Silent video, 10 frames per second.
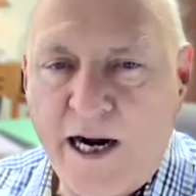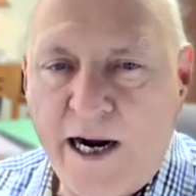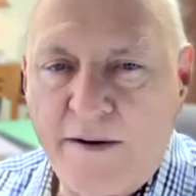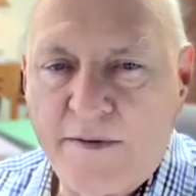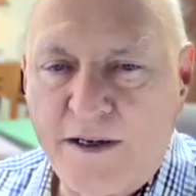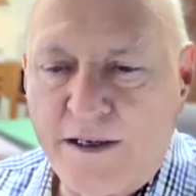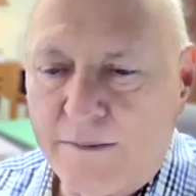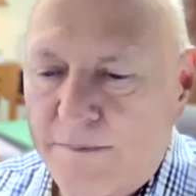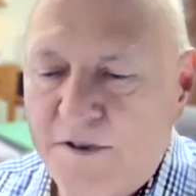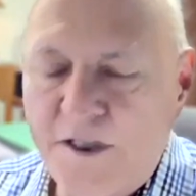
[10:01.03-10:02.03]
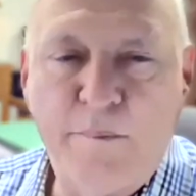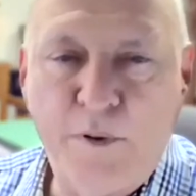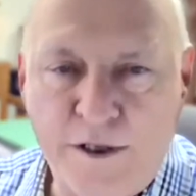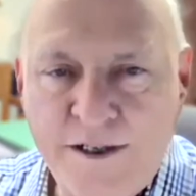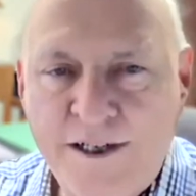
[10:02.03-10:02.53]

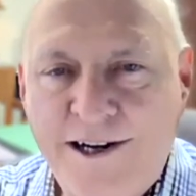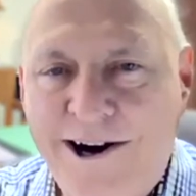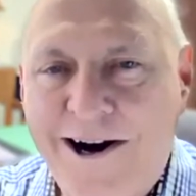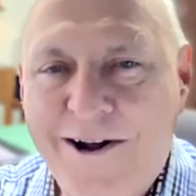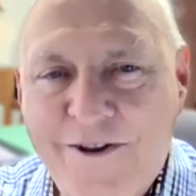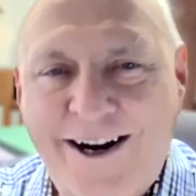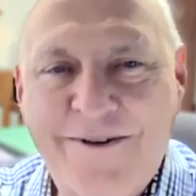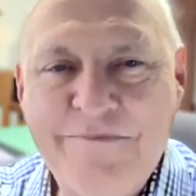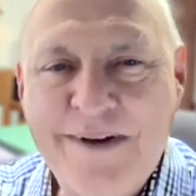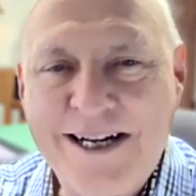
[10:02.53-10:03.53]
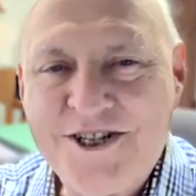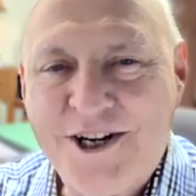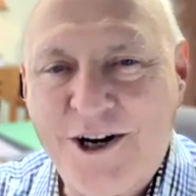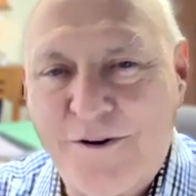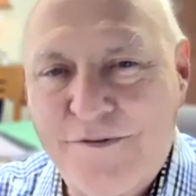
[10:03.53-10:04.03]
template on there
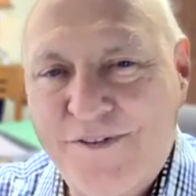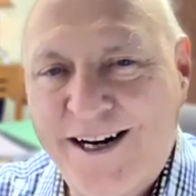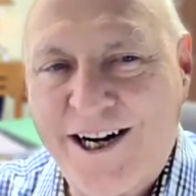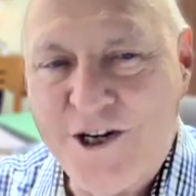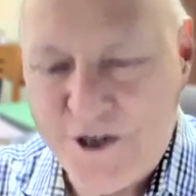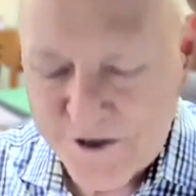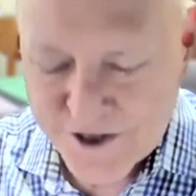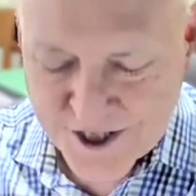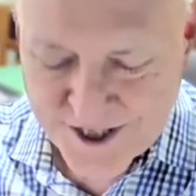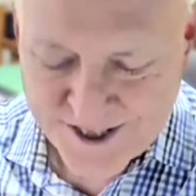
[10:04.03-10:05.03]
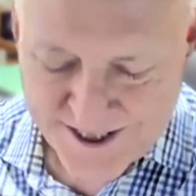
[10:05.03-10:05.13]
myself that I use.